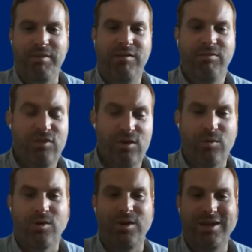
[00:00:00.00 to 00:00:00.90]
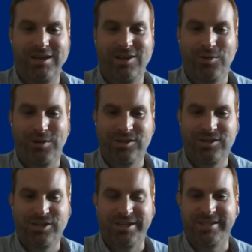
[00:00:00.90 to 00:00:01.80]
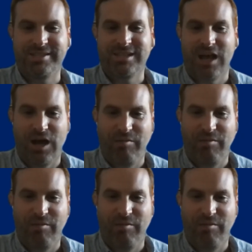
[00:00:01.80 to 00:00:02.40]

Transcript: If there were any questions,